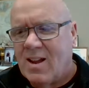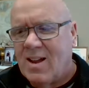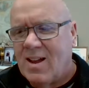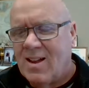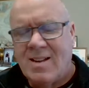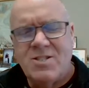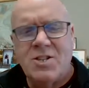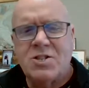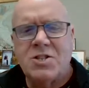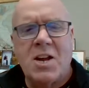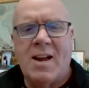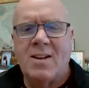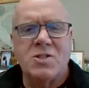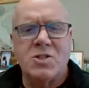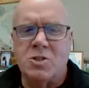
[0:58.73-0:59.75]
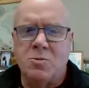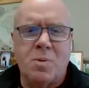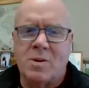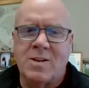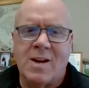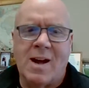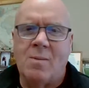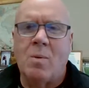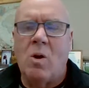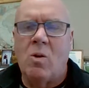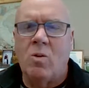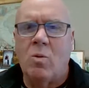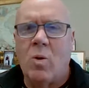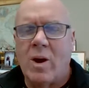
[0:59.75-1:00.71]
and just had a super time
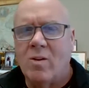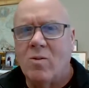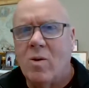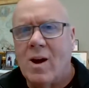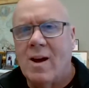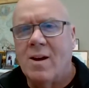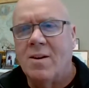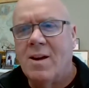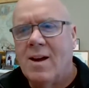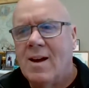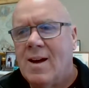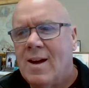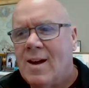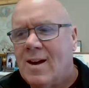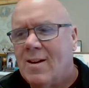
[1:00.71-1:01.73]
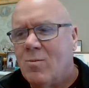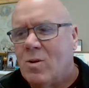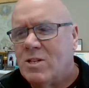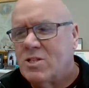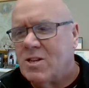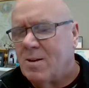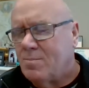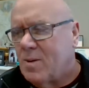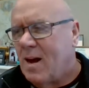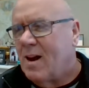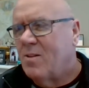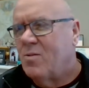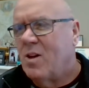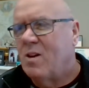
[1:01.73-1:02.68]
all the way around. We stepped
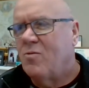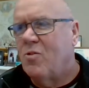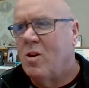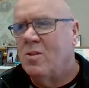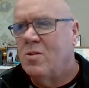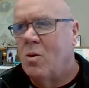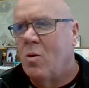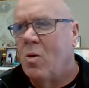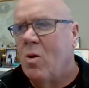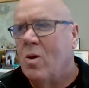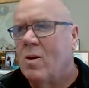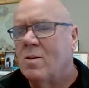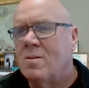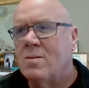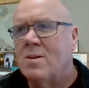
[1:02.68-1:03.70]
out of their front door.